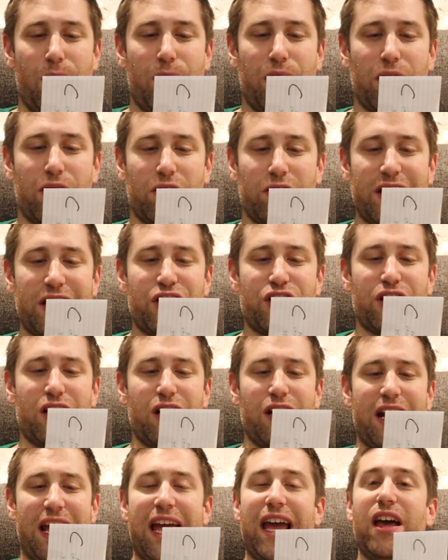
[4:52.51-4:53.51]

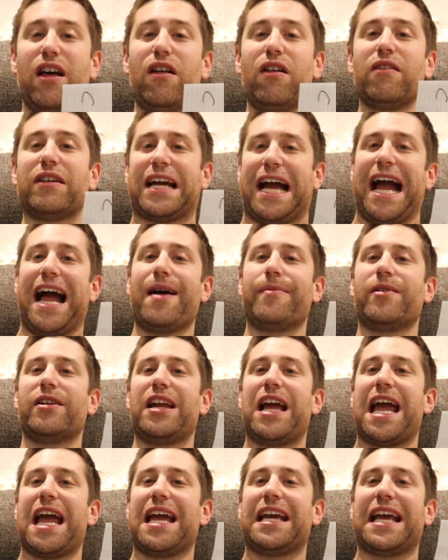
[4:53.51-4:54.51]
Pritchard Hill
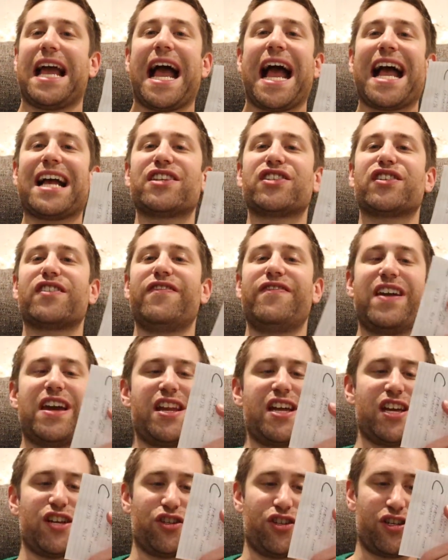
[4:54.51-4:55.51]
Cabernet Cask
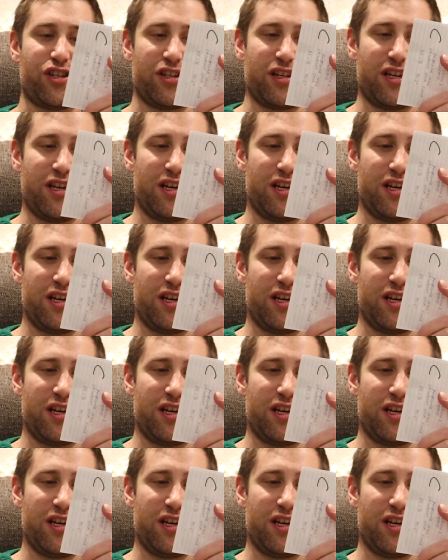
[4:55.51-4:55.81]
Finish.